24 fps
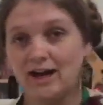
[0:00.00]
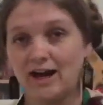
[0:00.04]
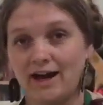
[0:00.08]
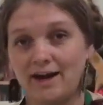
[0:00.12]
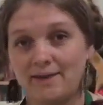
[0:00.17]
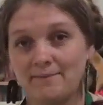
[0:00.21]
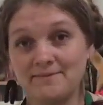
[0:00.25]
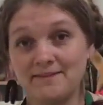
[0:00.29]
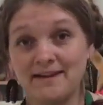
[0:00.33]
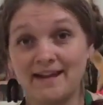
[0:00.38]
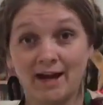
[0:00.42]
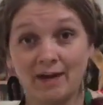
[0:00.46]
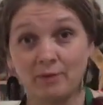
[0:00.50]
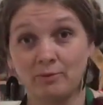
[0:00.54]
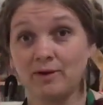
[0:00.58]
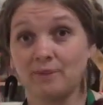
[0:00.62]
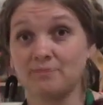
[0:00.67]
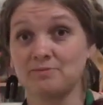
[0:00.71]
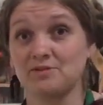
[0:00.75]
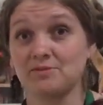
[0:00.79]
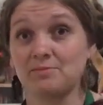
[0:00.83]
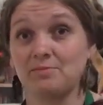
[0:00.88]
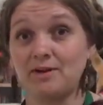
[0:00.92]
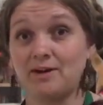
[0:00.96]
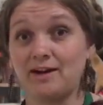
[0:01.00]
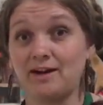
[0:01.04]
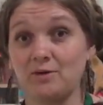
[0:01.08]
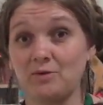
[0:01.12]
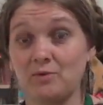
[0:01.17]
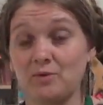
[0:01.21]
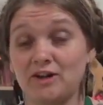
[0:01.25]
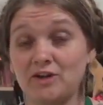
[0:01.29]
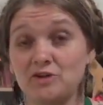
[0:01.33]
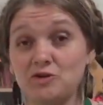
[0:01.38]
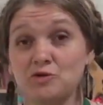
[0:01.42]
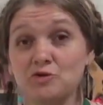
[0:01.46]
now we're up to the part
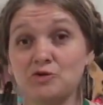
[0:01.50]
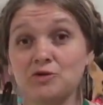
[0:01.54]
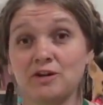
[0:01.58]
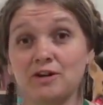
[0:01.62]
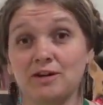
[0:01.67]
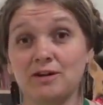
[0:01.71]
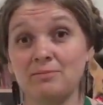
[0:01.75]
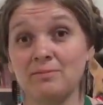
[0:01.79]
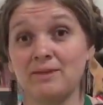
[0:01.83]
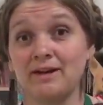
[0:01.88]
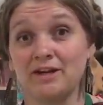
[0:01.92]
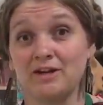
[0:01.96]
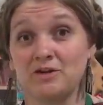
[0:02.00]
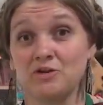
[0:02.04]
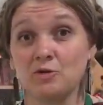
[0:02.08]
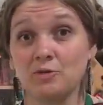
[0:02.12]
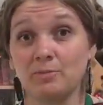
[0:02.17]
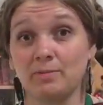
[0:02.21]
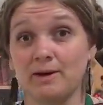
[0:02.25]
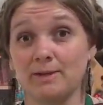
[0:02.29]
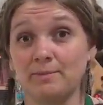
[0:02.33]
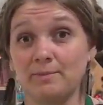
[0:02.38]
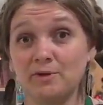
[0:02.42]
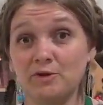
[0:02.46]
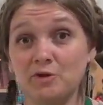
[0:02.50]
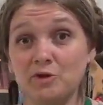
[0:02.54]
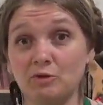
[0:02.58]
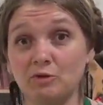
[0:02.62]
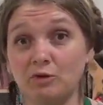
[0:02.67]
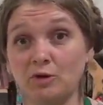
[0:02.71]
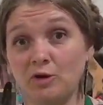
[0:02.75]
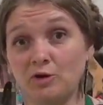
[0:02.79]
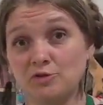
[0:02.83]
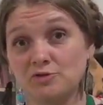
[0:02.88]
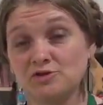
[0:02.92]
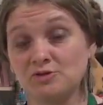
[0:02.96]
where you can make your puppet
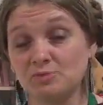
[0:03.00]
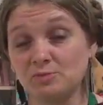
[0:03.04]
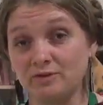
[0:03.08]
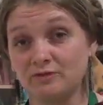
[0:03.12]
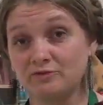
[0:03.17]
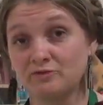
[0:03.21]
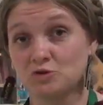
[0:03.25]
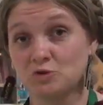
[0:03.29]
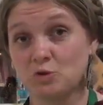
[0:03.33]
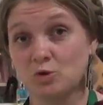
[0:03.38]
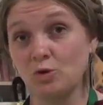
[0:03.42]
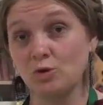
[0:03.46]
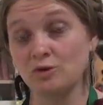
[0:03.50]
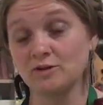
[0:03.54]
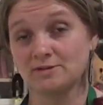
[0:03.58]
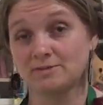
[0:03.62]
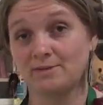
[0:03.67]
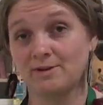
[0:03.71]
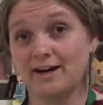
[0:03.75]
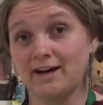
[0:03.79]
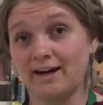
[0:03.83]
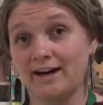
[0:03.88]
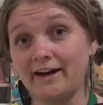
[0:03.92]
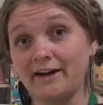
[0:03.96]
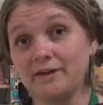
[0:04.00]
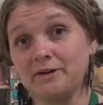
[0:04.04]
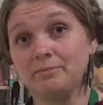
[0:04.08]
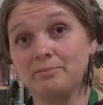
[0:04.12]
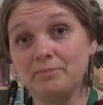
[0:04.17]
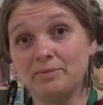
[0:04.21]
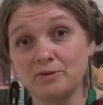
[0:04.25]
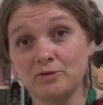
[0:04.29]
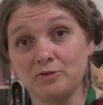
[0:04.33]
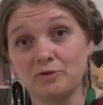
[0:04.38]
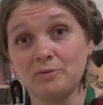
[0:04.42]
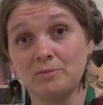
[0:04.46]
your own. So we've talked about how to
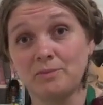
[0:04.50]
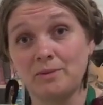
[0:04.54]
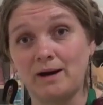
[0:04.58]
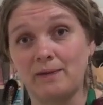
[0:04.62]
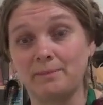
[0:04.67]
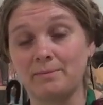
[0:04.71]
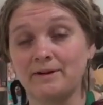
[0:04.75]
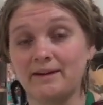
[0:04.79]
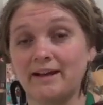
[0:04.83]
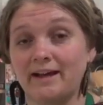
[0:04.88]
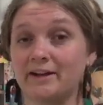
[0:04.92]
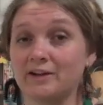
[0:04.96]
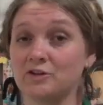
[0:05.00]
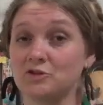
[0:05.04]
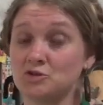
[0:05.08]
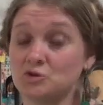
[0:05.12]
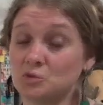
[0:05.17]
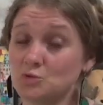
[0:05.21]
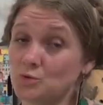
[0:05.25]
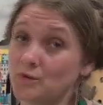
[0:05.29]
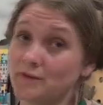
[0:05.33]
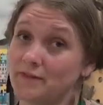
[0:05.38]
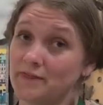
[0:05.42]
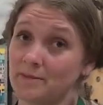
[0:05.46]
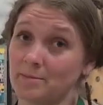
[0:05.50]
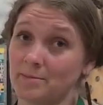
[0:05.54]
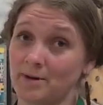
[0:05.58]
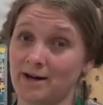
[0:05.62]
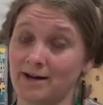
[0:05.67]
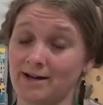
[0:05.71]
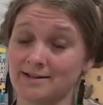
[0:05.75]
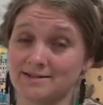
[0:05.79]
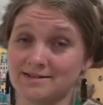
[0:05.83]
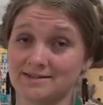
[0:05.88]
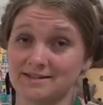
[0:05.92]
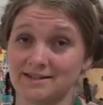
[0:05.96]
build the puppet, how to join the
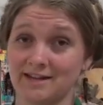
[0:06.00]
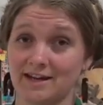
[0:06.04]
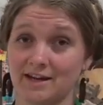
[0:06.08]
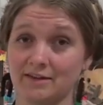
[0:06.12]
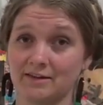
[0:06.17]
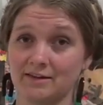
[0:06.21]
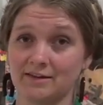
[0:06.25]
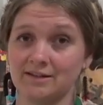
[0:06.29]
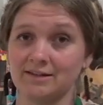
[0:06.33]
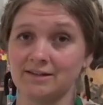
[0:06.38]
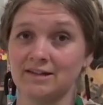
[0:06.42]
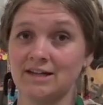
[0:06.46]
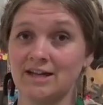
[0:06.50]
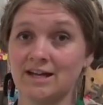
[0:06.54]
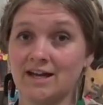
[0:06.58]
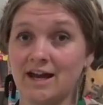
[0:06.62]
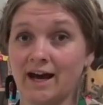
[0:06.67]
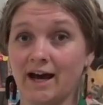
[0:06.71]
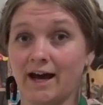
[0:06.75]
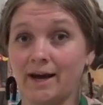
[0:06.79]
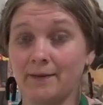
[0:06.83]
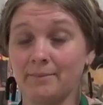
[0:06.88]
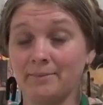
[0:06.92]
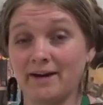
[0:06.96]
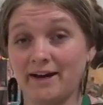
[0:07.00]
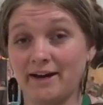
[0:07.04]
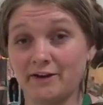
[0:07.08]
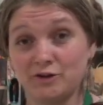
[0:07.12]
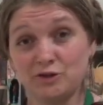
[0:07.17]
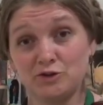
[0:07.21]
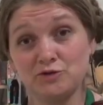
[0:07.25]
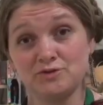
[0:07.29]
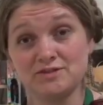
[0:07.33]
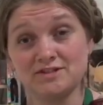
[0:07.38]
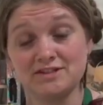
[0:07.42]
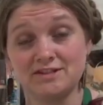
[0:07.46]
parts together, how to
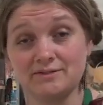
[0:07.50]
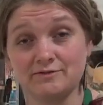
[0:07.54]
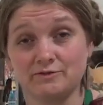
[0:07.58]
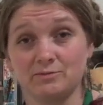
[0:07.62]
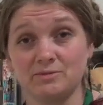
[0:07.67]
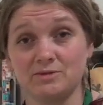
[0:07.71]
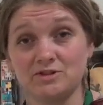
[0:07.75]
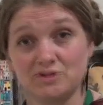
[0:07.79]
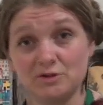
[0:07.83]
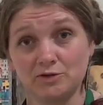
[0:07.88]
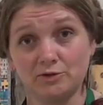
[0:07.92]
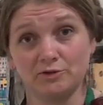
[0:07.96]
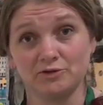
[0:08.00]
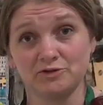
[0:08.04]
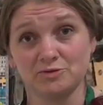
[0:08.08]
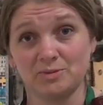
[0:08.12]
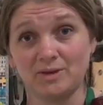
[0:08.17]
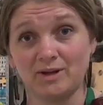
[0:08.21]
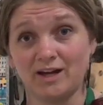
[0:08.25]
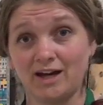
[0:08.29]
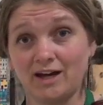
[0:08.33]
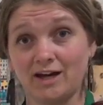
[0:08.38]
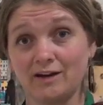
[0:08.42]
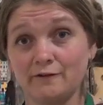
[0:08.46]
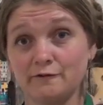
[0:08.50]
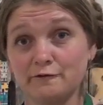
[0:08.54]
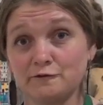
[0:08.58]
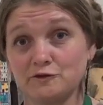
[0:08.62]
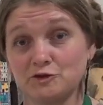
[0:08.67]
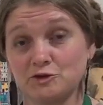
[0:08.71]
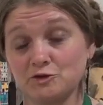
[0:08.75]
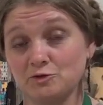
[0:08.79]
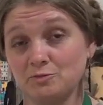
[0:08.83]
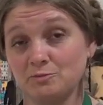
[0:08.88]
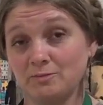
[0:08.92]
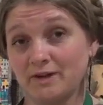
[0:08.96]
use the different materials we have
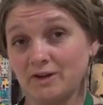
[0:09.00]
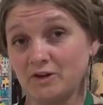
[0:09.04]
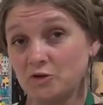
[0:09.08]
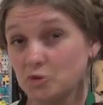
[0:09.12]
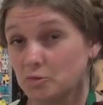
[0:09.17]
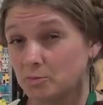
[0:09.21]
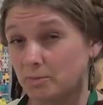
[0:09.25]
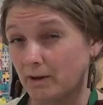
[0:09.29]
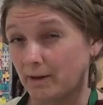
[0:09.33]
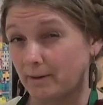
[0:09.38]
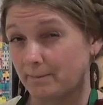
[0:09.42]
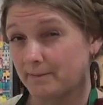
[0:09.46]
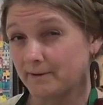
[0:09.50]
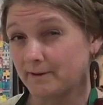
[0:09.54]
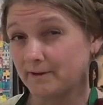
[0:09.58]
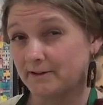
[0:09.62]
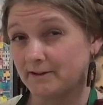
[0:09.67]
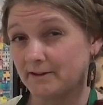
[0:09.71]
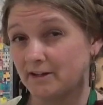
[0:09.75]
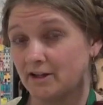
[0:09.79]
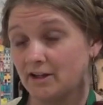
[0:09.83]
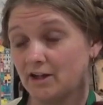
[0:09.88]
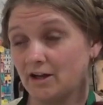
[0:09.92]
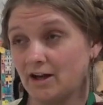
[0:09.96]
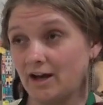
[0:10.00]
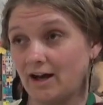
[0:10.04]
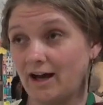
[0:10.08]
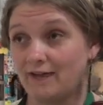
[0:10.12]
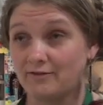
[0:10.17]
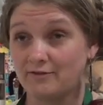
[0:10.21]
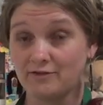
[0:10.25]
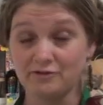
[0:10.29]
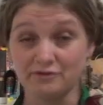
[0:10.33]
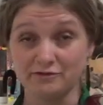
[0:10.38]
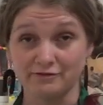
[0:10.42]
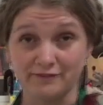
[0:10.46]
to make your puppet
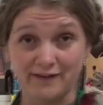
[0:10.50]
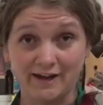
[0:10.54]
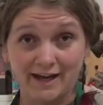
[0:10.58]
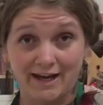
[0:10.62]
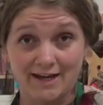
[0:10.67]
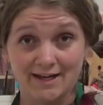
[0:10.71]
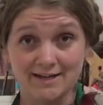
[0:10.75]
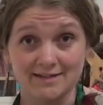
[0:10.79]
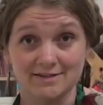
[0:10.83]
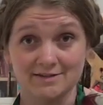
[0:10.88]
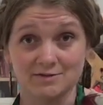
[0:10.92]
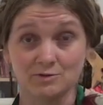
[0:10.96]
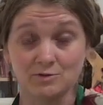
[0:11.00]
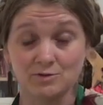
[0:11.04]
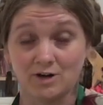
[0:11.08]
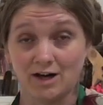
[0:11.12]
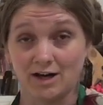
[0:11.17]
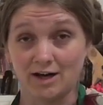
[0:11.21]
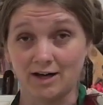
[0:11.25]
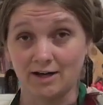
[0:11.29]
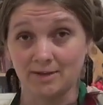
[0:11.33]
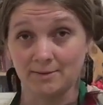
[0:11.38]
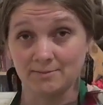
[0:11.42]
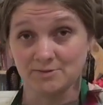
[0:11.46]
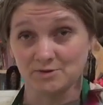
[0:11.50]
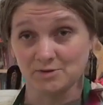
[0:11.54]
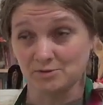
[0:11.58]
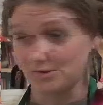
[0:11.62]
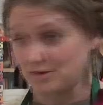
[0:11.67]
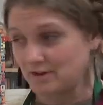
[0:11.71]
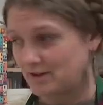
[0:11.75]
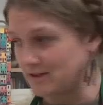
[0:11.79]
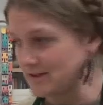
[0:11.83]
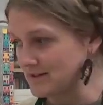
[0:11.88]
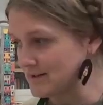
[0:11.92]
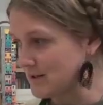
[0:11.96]
have a face or arms or
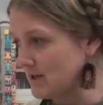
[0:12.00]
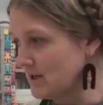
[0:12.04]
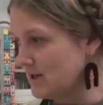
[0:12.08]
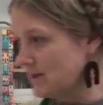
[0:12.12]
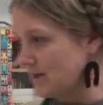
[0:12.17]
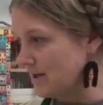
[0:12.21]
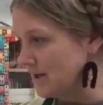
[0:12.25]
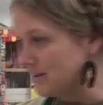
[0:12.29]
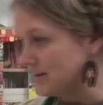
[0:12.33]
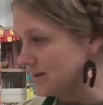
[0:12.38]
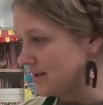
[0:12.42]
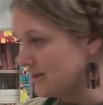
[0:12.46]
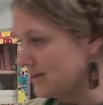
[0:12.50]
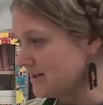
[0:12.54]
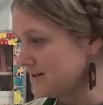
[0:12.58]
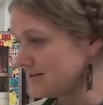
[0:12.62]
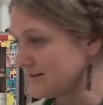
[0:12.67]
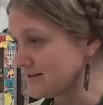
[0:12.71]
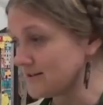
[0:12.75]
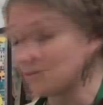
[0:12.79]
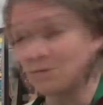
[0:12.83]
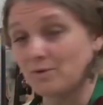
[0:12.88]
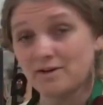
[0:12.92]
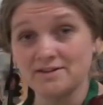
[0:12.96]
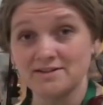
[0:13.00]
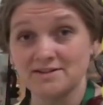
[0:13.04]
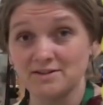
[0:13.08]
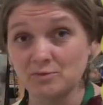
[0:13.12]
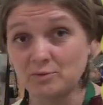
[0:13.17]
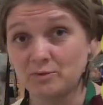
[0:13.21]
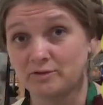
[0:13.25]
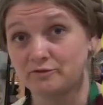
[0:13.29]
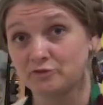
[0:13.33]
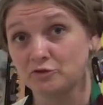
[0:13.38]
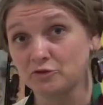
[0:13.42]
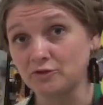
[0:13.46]
things. And these are the ones that
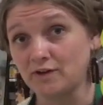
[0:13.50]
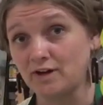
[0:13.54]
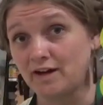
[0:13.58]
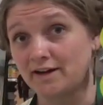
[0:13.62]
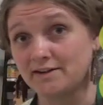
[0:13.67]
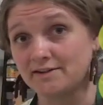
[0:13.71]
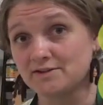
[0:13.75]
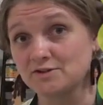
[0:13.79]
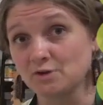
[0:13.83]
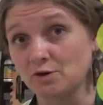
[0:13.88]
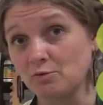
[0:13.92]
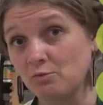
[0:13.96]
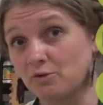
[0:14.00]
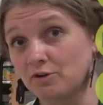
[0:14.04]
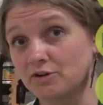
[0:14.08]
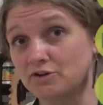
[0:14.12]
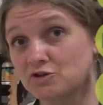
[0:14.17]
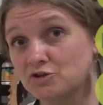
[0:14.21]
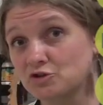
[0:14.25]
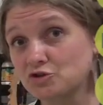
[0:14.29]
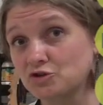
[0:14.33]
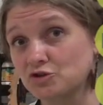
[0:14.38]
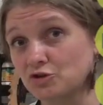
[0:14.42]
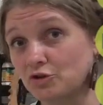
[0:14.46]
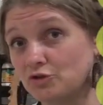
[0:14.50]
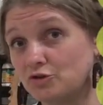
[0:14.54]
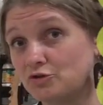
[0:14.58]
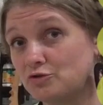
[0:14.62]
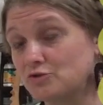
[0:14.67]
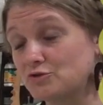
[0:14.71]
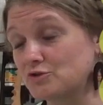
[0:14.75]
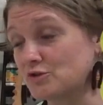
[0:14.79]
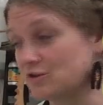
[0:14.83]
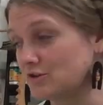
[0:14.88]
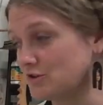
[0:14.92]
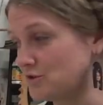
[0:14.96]
we've created. So I wanted to show you
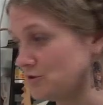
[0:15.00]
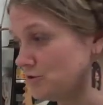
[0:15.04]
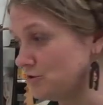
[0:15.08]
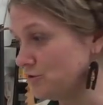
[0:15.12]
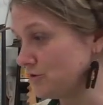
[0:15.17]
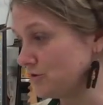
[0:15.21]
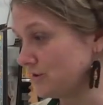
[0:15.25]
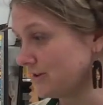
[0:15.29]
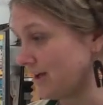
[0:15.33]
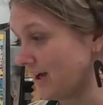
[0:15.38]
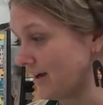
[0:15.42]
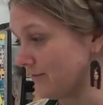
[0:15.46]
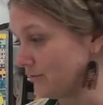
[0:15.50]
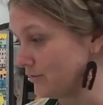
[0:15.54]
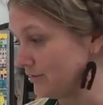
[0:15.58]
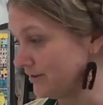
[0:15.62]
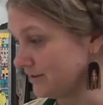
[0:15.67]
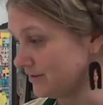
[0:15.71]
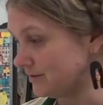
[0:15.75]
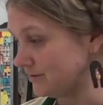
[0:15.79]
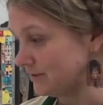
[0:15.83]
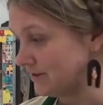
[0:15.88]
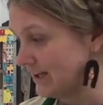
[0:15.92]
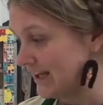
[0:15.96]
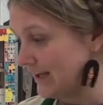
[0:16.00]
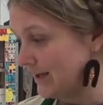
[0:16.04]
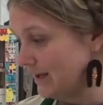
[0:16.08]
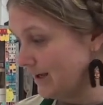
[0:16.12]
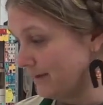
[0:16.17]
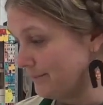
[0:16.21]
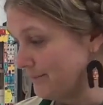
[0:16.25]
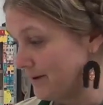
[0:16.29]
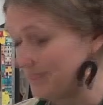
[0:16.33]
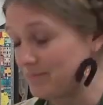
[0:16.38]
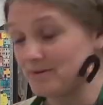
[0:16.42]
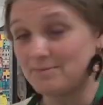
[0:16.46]
so that you can have a little
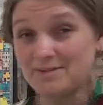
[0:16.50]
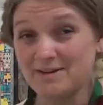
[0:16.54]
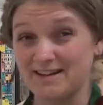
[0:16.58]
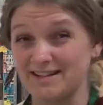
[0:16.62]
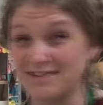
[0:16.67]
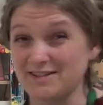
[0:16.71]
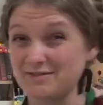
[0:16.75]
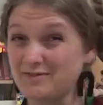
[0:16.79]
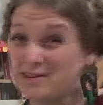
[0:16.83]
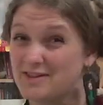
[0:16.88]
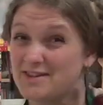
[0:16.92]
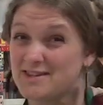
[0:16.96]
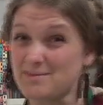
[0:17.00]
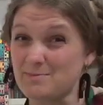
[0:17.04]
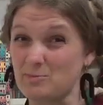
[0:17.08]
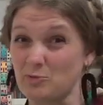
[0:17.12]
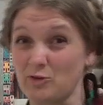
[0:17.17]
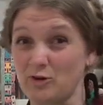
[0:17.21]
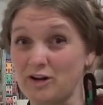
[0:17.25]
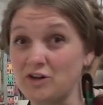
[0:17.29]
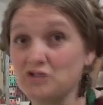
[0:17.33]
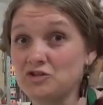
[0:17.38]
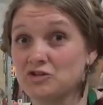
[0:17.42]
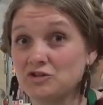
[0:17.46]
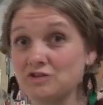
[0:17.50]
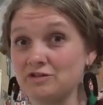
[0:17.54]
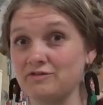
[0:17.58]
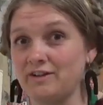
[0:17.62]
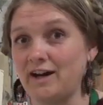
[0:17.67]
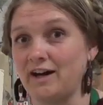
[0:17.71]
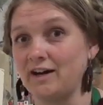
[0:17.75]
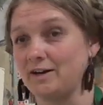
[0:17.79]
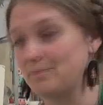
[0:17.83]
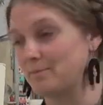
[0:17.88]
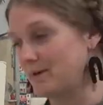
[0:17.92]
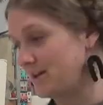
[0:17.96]
maybe piece of inspiration of
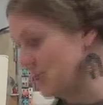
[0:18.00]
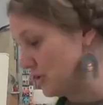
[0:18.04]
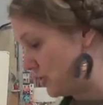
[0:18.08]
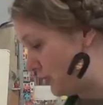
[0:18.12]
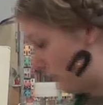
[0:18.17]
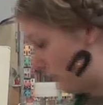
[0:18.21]
how to make